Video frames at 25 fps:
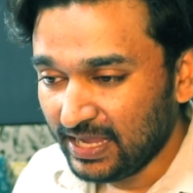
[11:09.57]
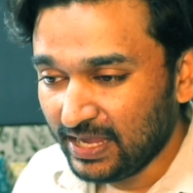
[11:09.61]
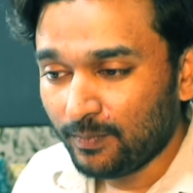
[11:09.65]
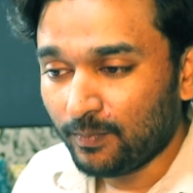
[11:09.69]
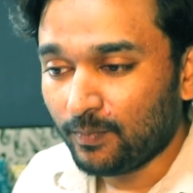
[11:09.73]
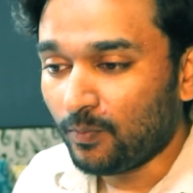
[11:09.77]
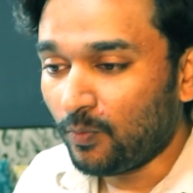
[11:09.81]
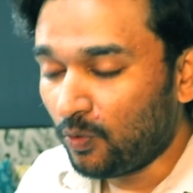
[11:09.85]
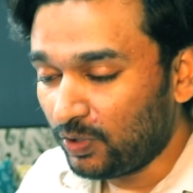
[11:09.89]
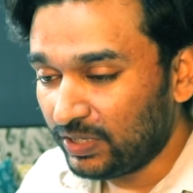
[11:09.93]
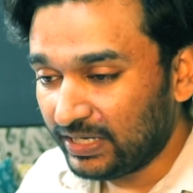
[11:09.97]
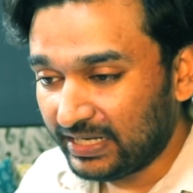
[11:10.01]

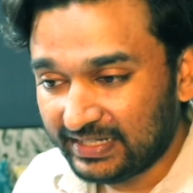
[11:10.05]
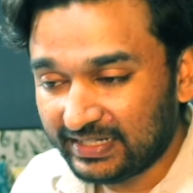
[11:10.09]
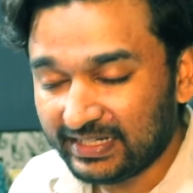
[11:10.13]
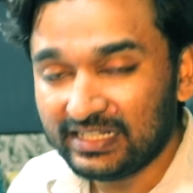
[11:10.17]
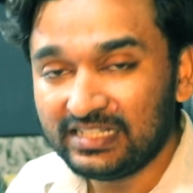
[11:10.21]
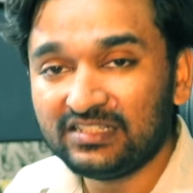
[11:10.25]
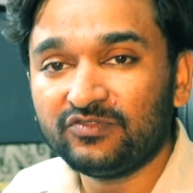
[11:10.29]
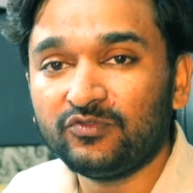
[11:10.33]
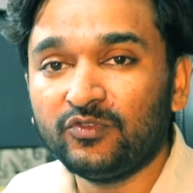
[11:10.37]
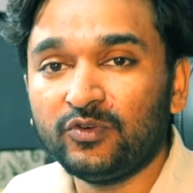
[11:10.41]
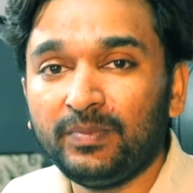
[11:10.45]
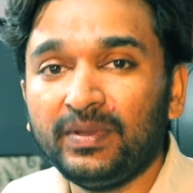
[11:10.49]
More
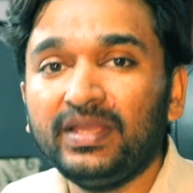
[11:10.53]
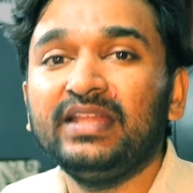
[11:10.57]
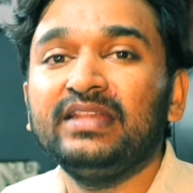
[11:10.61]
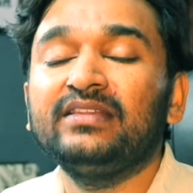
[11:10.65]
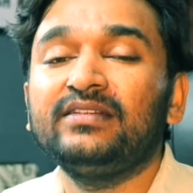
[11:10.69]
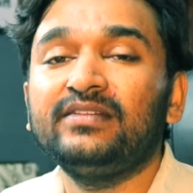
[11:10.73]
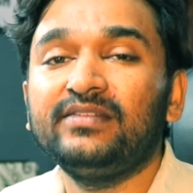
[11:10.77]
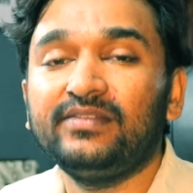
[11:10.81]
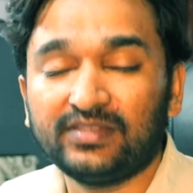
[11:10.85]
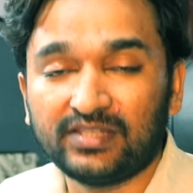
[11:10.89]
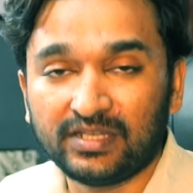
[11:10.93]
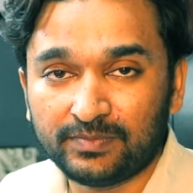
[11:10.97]
details would be in
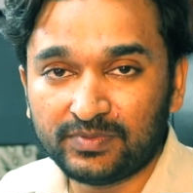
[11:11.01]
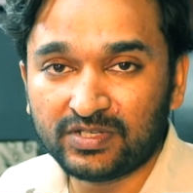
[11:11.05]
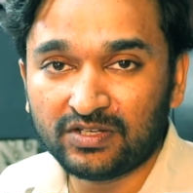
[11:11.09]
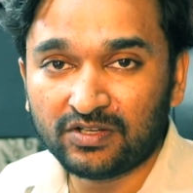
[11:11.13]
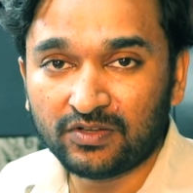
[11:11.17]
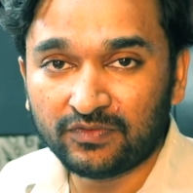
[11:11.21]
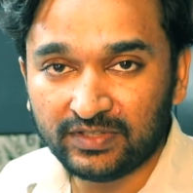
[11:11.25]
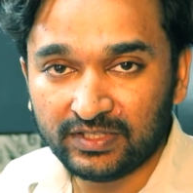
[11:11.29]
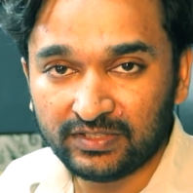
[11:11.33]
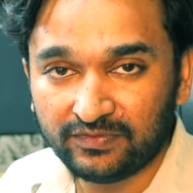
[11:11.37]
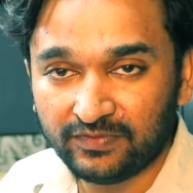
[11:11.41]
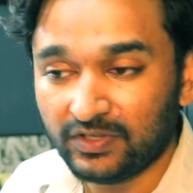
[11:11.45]
the description
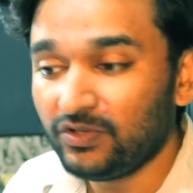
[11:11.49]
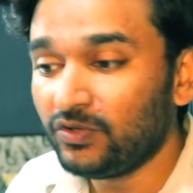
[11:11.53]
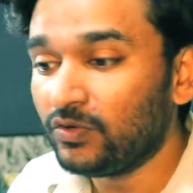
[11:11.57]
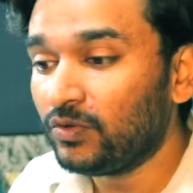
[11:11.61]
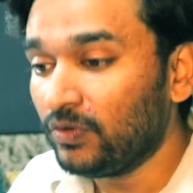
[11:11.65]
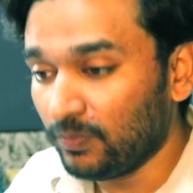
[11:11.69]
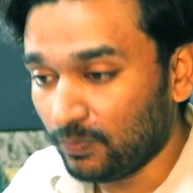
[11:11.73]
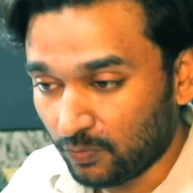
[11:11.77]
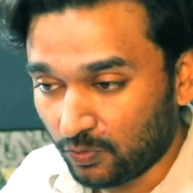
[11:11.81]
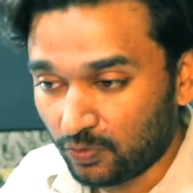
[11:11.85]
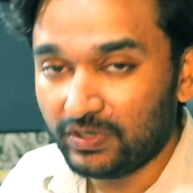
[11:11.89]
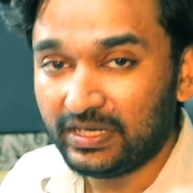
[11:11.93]
of this
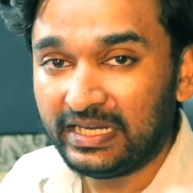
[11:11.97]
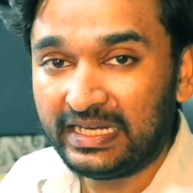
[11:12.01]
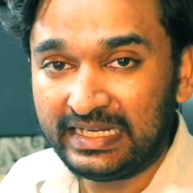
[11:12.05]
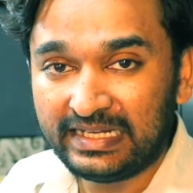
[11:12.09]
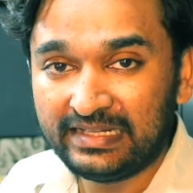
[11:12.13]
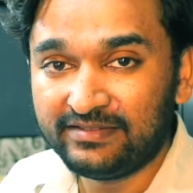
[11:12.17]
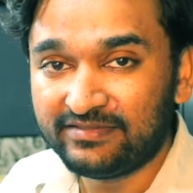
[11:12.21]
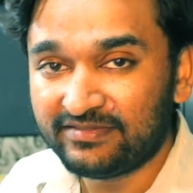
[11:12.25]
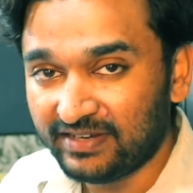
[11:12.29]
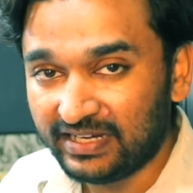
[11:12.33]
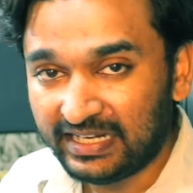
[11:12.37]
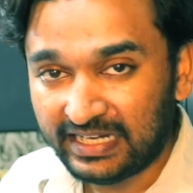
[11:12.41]
video, more
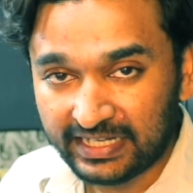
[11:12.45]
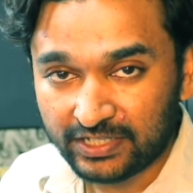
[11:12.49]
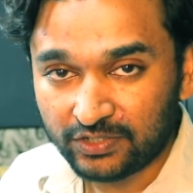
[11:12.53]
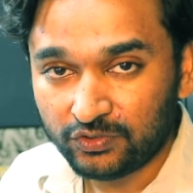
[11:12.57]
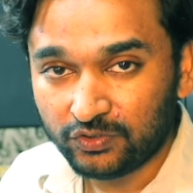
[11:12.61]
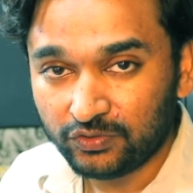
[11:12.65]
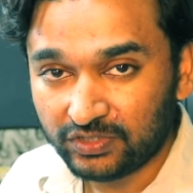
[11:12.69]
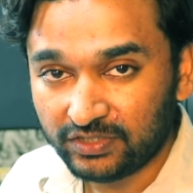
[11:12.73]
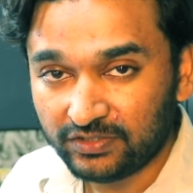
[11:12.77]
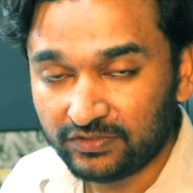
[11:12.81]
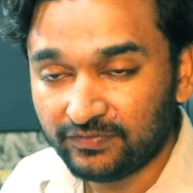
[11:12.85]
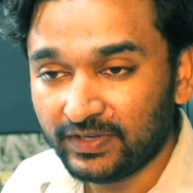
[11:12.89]
details related
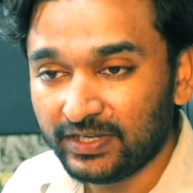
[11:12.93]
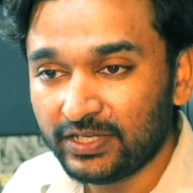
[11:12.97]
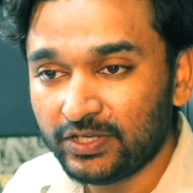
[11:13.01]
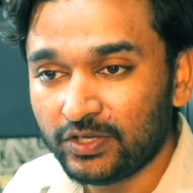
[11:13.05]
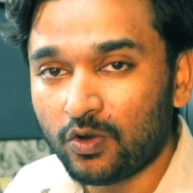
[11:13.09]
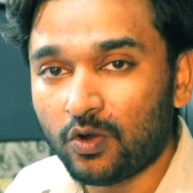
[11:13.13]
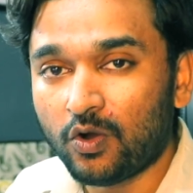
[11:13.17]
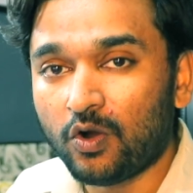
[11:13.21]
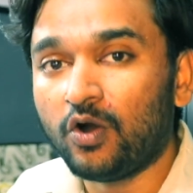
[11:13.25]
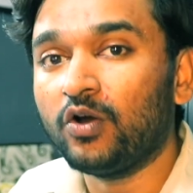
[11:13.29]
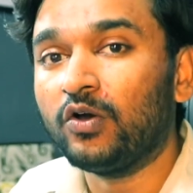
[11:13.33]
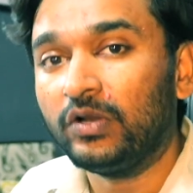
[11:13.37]
to this video
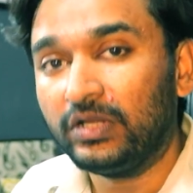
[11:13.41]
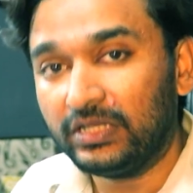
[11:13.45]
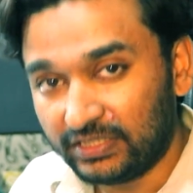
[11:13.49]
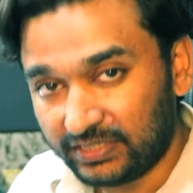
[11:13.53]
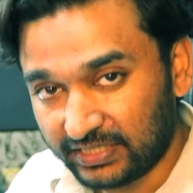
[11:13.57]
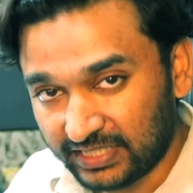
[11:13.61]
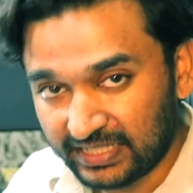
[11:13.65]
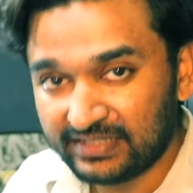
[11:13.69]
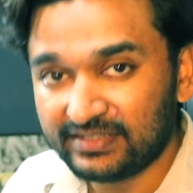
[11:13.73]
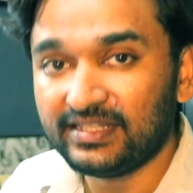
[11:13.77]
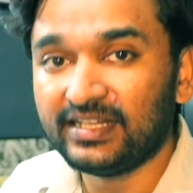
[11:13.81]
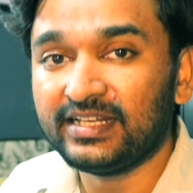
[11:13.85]
or the
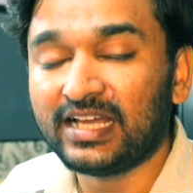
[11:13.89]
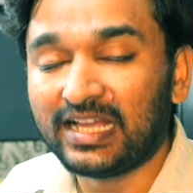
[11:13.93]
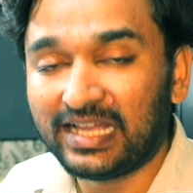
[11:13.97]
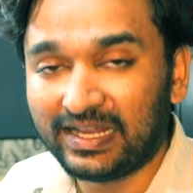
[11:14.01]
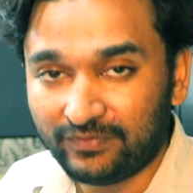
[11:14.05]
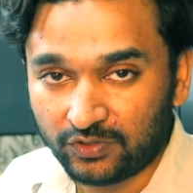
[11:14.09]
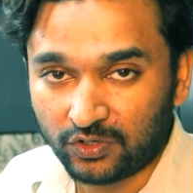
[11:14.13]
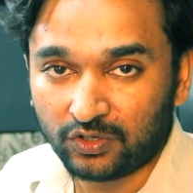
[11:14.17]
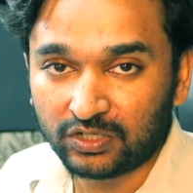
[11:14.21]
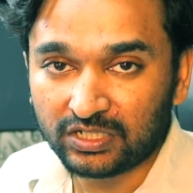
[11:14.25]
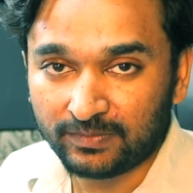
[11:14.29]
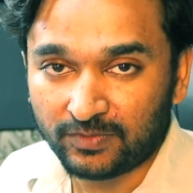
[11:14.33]
things that I have
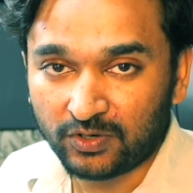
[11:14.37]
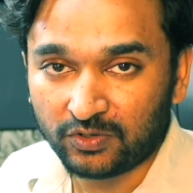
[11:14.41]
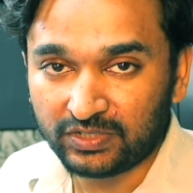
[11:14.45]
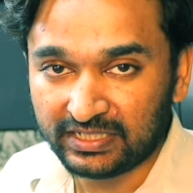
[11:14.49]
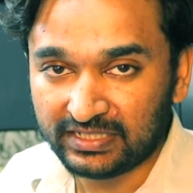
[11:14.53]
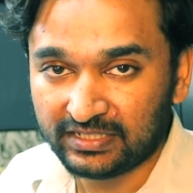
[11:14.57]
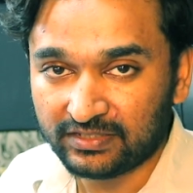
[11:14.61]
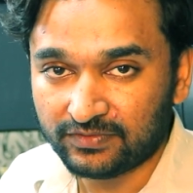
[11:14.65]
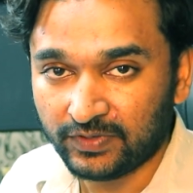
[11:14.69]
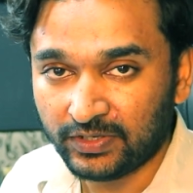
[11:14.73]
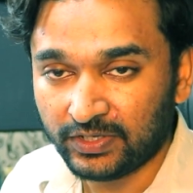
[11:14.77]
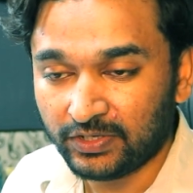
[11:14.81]
talked about in
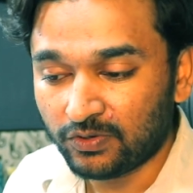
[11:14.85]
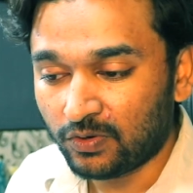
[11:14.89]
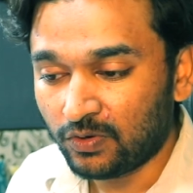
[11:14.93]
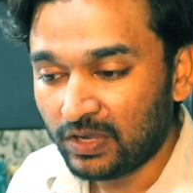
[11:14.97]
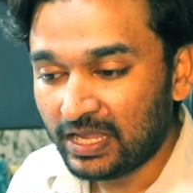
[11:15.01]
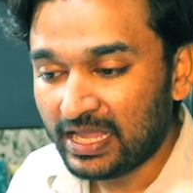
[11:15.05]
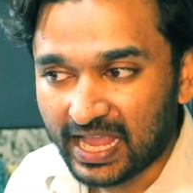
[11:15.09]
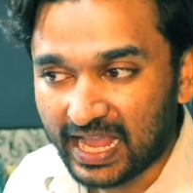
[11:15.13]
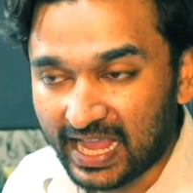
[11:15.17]
this video.